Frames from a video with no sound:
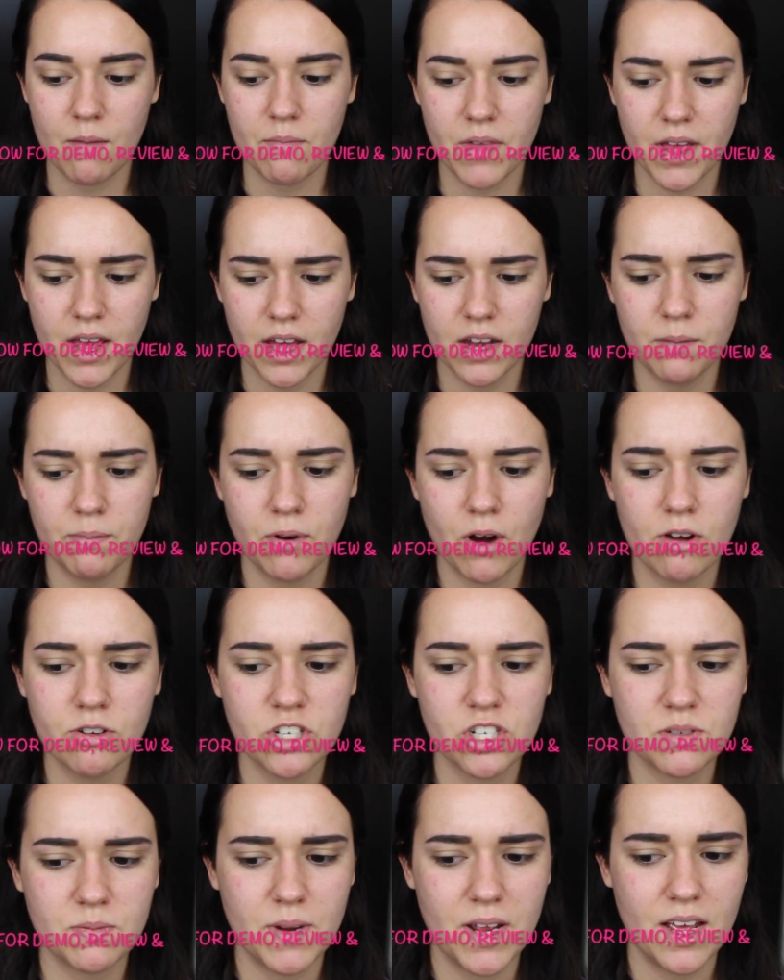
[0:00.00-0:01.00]
They had
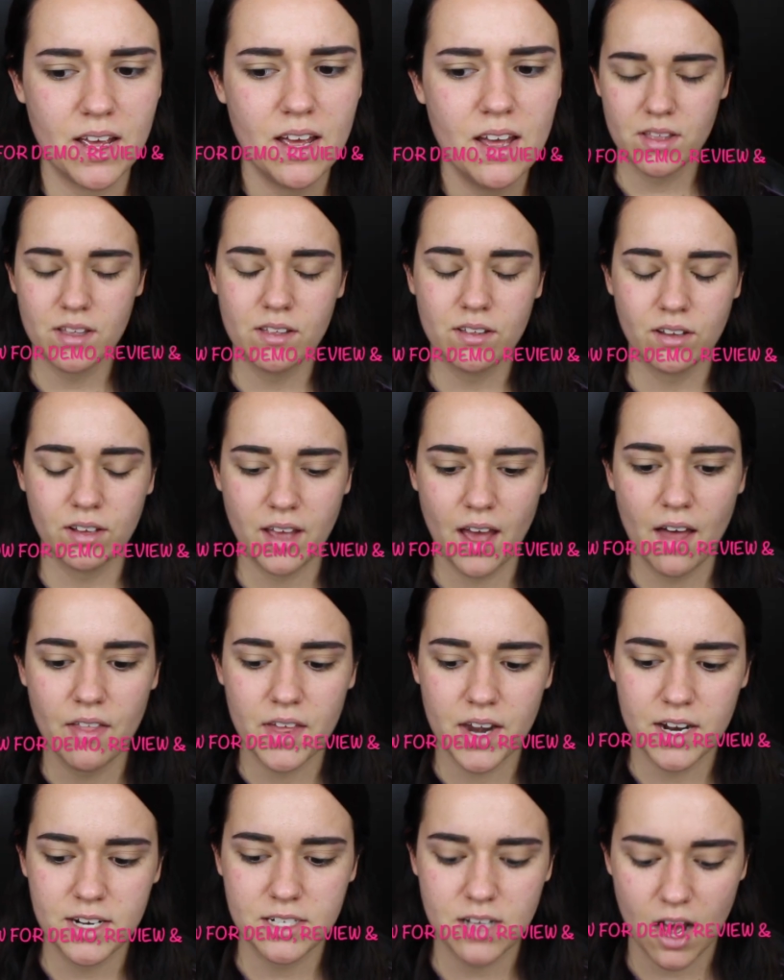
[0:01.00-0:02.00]
approached me, and the gal
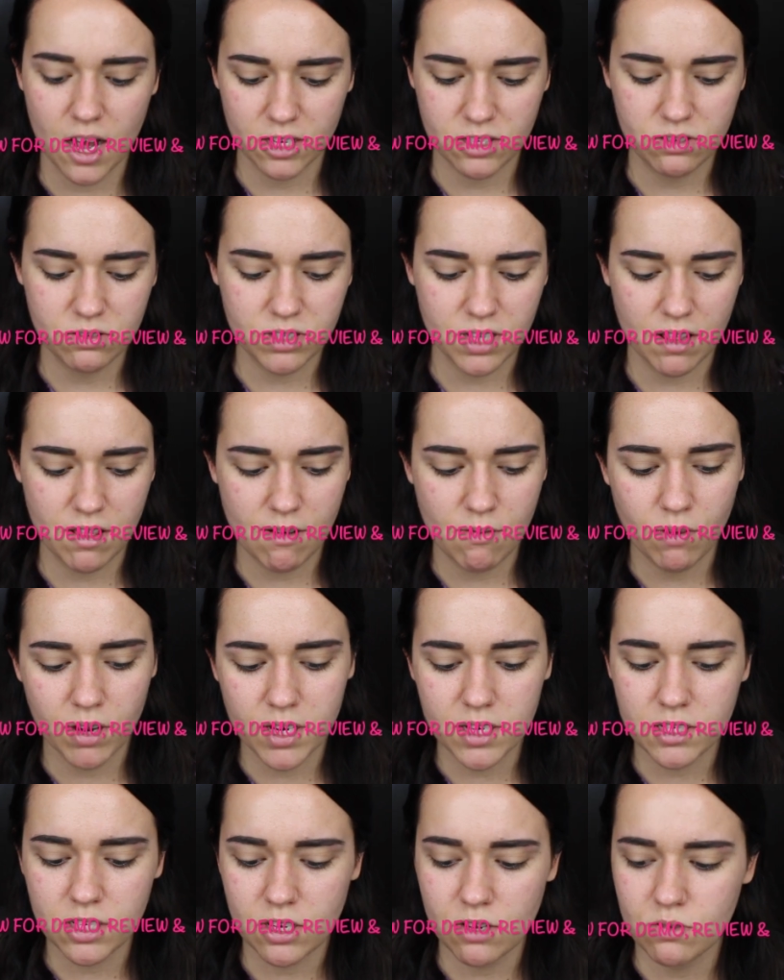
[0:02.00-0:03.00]
that I talked to said they
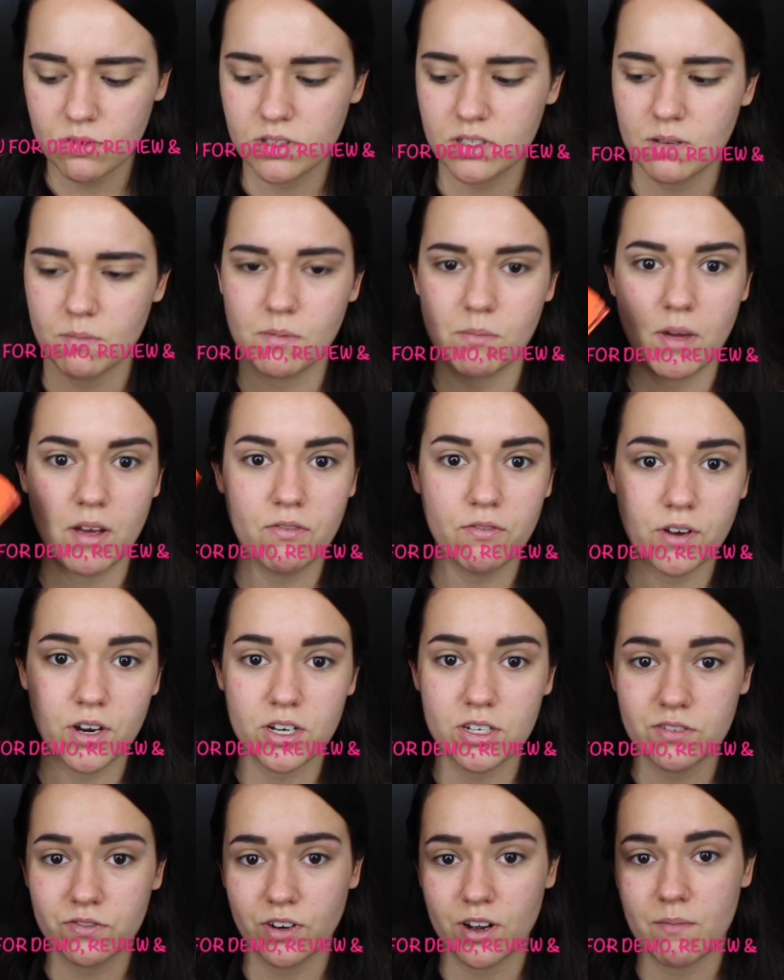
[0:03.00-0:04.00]
wanted to use some of my
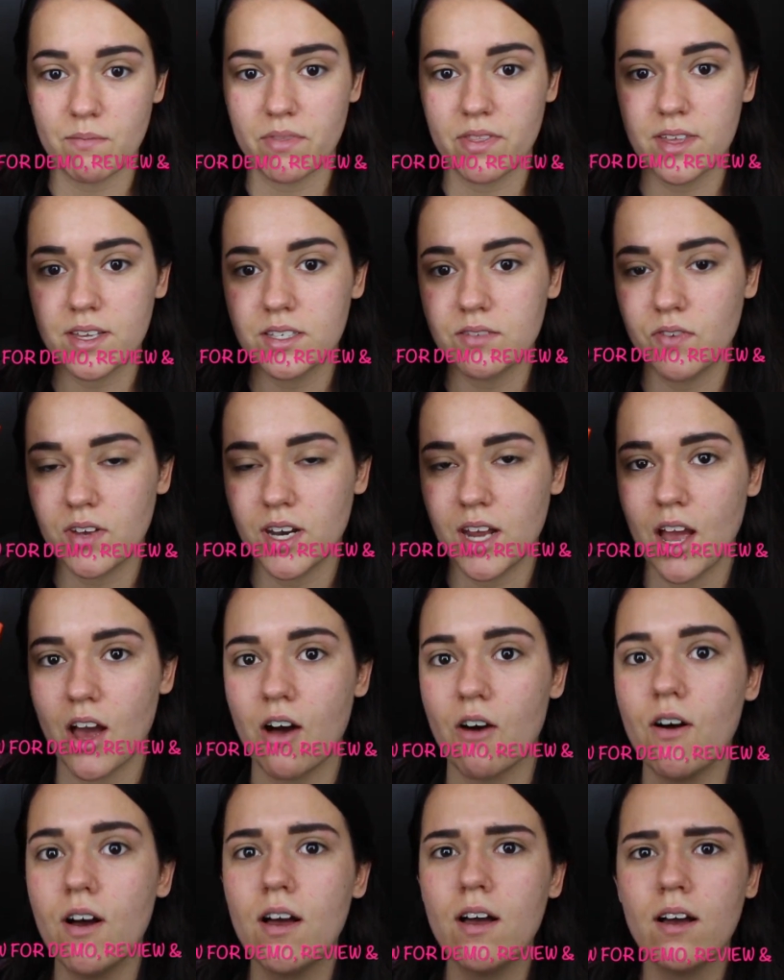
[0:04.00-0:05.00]
footage from this
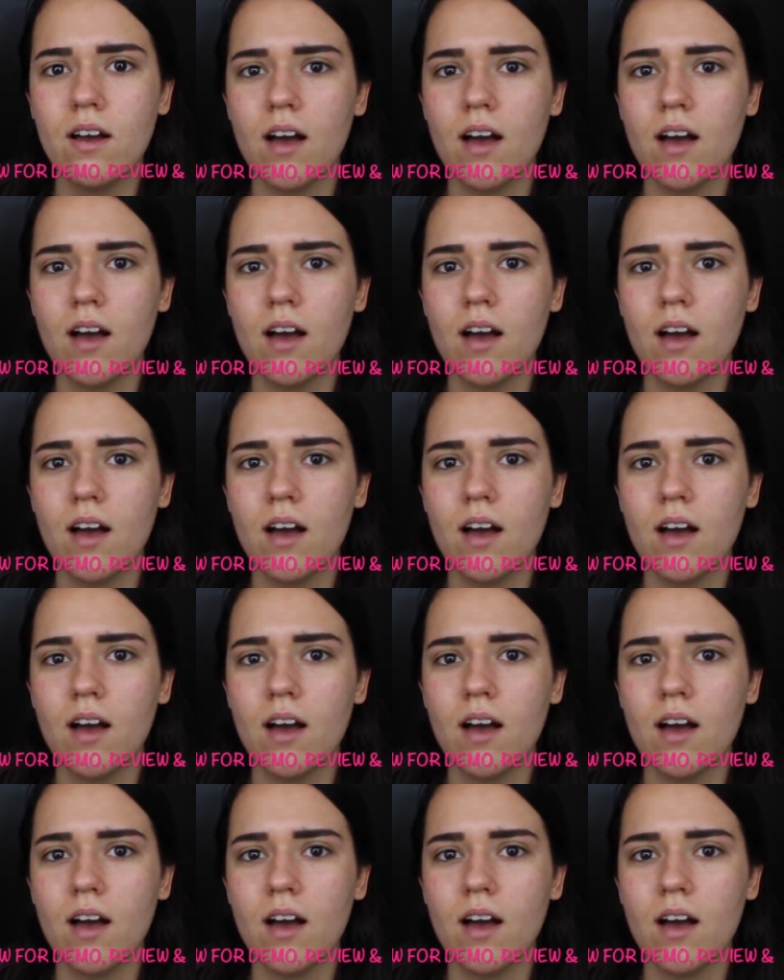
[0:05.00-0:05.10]
video.